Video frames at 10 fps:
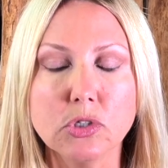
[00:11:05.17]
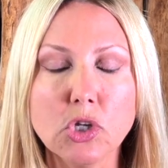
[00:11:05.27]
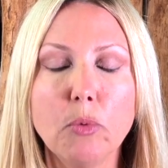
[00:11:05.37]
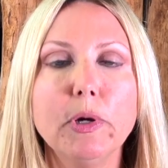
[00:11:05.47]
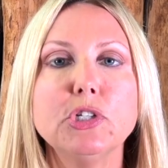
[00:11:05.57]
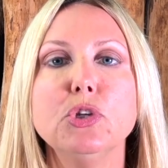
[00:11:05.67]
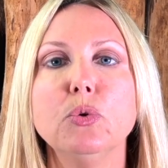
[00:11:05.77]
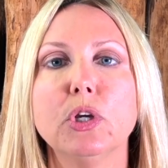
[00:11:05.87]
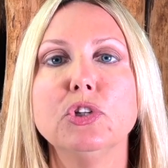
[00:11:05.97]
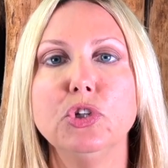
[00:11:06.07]
so much
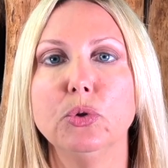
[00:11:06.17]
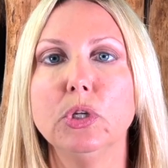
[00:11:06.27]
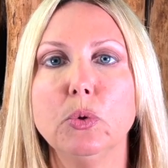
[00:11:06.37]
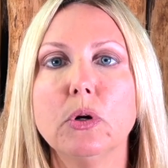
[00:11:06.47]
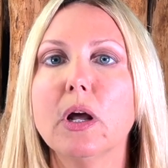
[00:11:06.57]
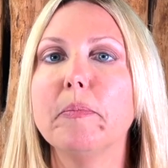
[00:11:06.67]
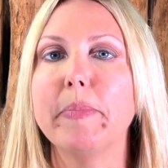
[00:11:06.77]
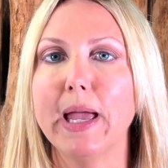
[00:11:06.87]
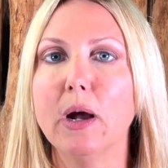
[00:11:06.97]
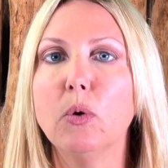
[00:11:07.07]
you can do. You are not
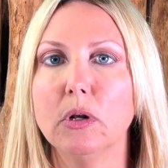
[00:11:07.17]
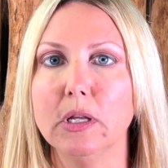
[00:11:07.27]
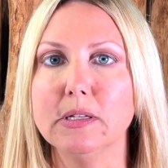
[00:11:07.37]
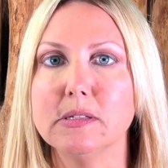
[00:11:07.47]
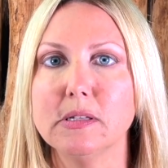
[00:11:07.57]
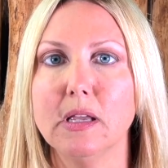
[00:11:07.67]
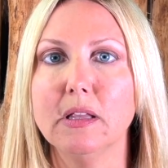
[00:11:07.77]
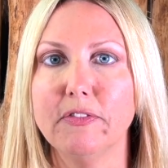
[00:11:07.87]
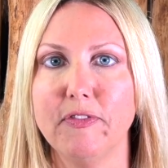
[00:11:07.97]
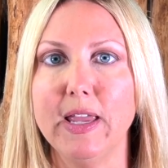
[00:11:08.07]
powerless in
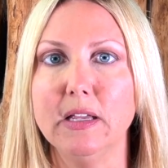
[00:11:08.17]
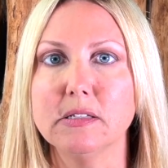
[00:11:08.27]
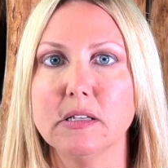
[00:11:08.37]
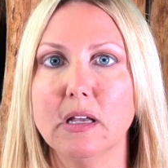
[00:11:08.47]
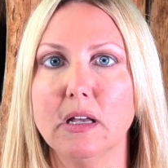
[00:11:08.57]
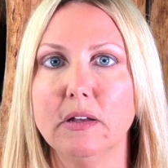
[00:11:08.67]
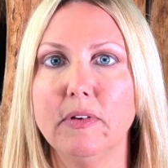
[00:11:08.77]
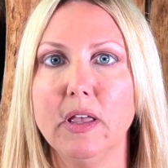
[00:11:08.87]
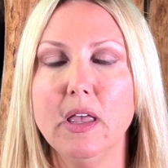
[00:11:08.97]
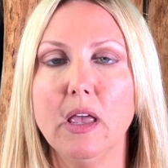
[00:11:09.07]
the face
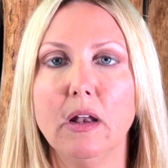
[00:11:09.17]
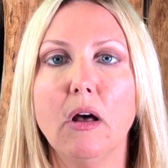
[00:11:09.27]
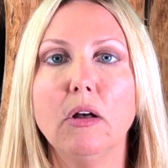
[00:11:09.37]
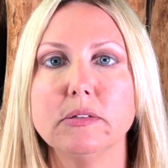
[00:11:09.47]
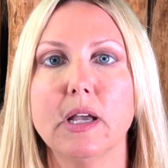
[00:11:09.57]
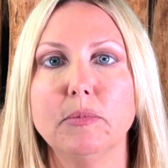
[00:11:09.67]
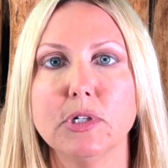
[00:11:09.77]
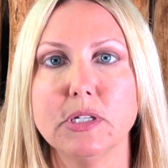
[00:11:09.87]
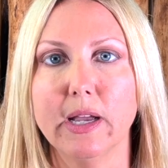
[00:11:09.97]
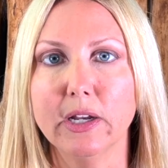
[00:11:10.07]
of an
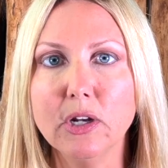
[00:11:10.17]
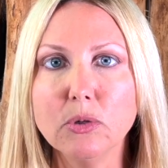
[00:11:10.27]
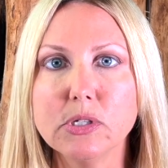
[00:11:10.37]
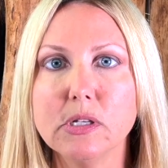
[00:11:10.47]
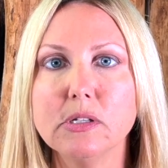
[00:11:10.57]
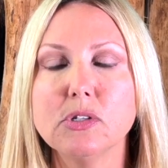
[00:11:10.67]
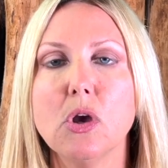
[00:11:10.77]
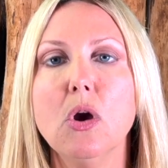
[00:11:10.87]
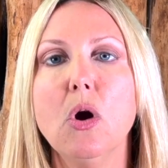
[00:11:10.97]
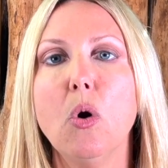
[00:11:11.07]
Alzheimer's diagnosis,
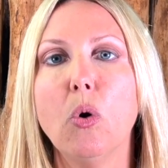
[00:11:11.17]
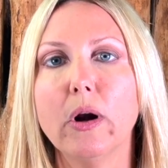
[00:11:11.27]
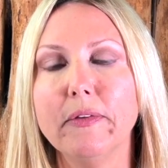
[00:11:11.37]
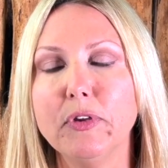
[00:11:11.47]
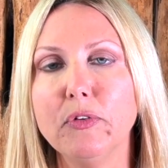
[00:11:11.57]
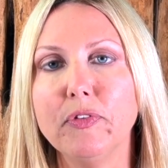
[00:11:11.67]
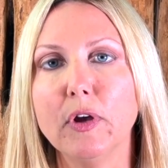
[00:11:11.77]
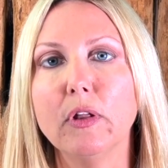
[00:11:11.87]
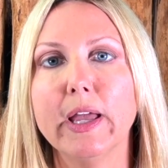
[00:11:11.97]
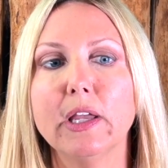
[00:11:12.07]
or if you
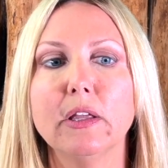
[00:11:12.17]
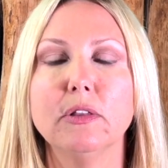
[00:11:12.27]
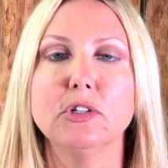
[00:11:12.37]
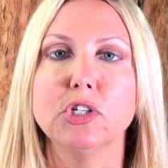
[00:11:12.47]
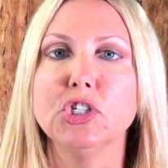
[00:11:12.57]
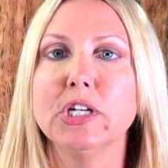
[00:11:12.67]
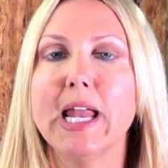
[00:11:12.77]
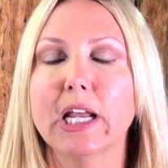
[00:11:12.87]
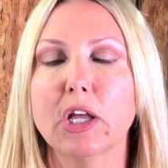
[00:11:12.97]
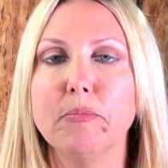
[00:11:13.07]
feel like there's a
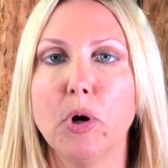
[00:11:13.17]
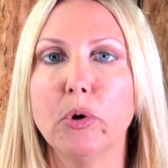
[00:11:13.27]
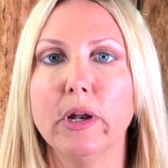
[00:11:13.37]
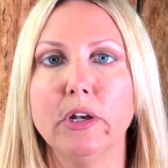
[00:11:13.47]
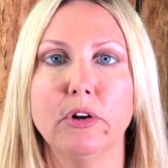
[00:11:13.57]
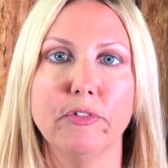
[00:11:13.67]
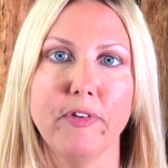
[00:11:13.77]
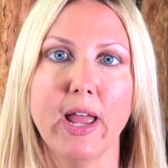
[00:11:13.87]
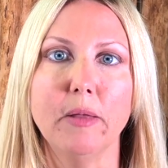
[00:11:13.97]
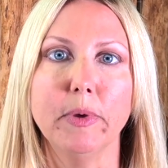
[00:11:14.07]
genetic component in your
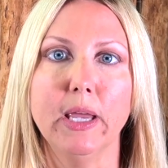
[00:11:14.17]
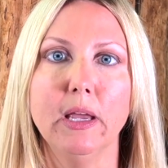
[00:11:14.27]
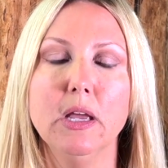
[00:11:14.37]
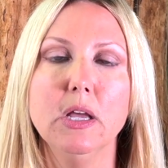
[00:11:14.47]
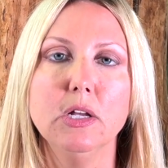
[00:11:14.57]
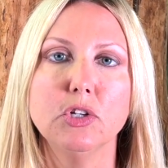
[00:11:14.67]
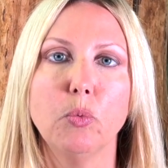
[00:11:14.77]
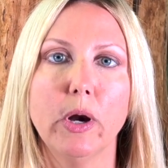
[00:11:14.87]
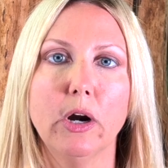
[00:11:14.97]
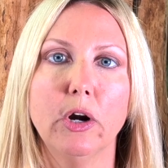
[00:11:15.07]
family to
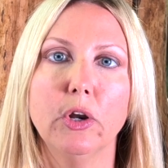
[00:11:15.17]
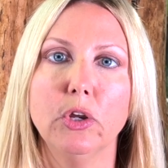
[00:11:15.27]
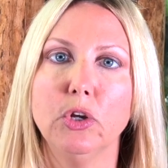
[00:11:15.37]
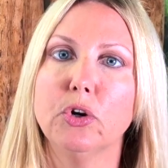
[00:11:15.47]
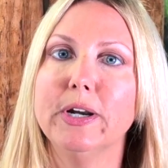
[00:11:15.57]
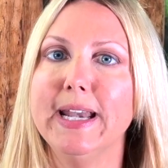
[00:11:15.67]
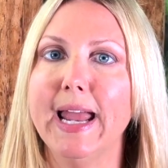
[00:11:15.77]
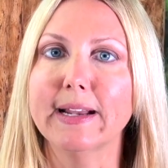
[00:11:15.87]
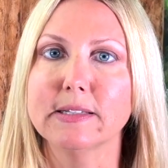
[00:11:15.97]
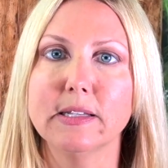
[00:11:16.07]
where you're
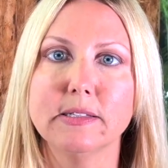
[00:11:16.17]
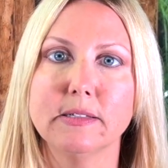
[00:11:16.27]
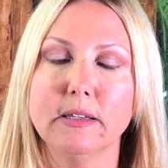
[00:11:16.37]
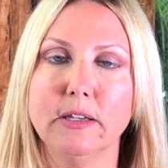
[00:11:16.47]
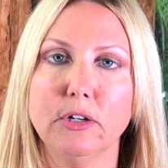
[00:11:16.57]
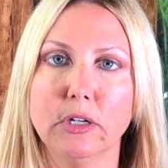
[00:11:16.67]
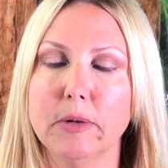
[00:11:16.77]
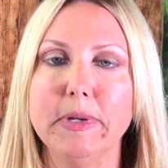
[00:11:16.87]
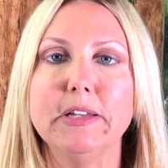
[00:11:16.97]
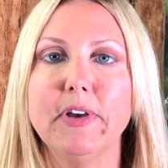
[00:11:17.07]
next, it's, you're
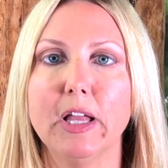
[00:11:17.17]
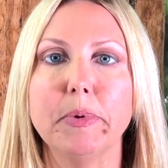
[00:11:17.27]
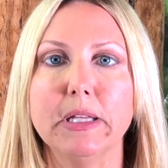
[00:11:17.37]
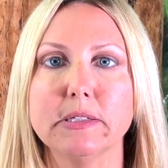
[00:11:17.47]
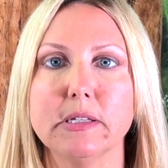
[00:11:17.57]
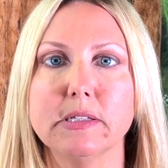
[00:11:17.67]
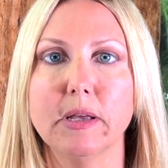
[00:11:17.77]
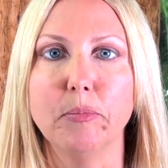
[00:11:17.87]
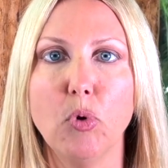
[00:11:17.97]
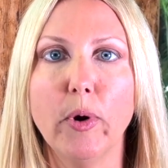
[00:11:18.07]
gonna be developing this at
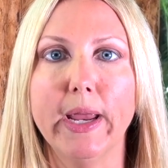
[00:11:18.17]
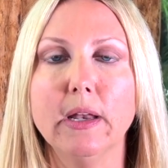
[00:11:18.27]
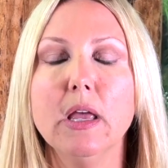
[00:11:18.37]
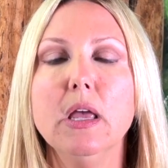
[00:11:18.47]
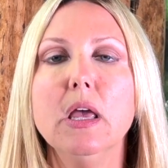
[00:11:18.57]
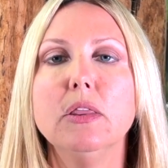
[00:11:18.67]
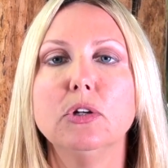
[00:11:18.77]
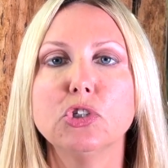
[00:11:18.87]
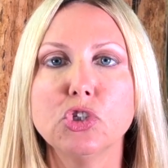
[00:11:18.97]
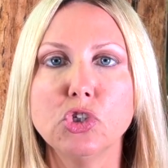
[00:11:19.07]
some point.
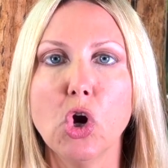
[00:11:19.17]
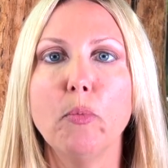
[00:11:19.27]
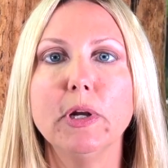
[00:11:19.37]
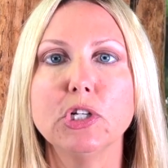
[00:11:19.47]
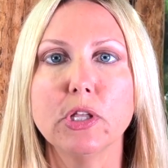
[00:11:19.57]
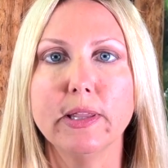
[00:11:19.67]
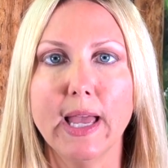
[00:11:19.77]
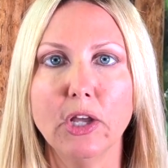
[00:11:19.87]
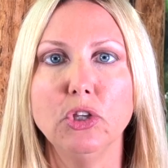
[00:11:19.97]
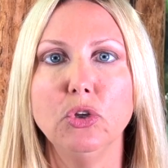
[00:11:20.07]
There's so much
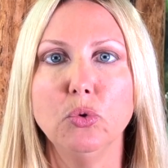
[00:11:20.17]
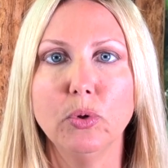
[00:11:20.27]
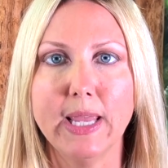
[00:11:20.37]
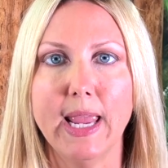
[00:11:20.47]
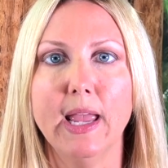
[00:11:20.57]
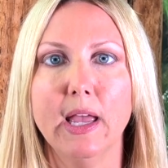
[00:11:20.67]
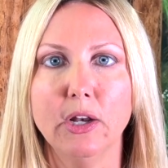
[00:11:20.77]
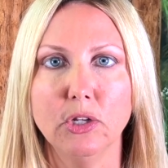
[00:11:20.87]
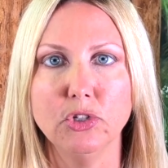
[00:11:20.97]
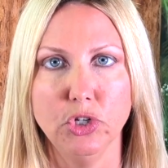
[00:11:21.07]
that you
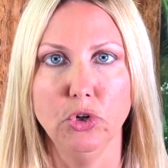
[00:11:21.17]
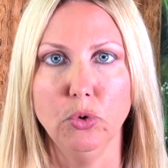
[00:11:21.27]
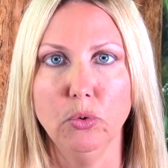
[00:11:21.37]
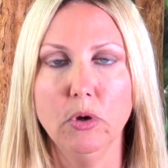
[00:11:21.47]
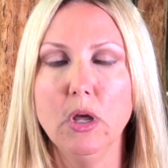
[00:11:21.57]
can do.